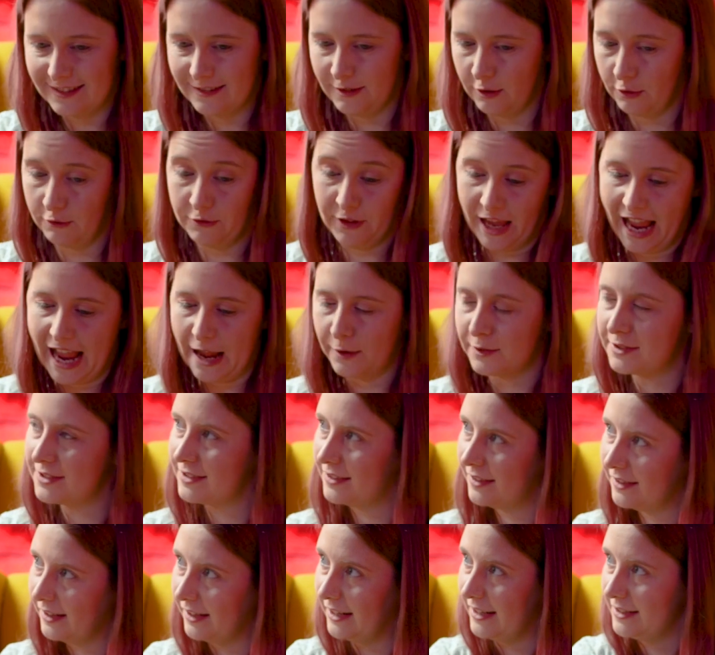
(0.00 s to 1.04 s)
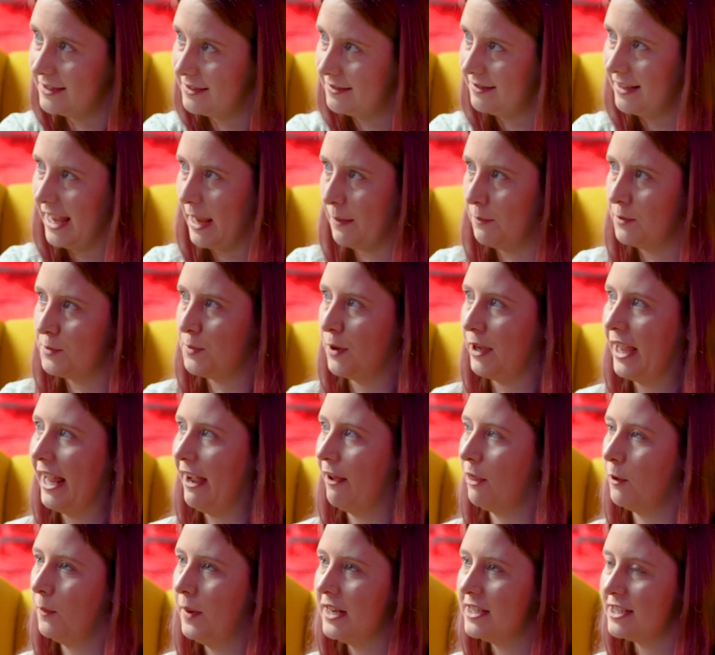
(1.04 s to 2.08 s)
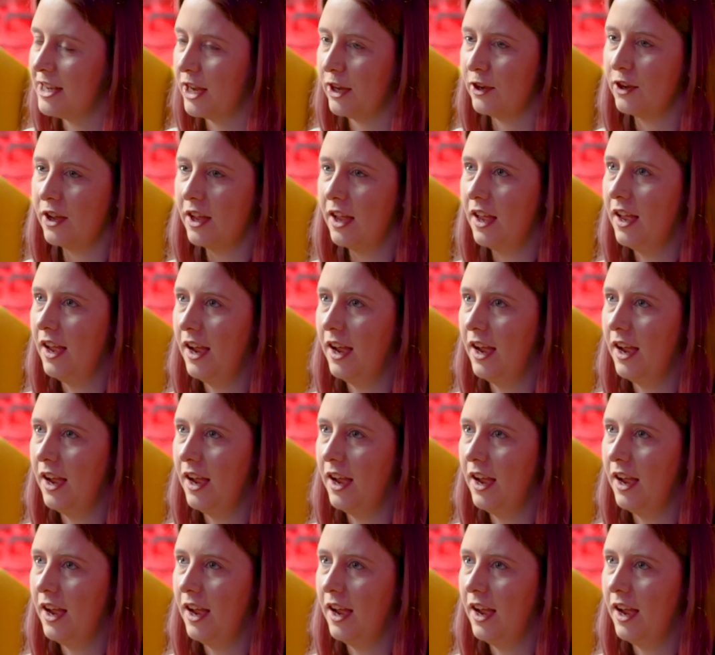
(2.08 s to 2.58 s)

or the house, and his head was poking out the window.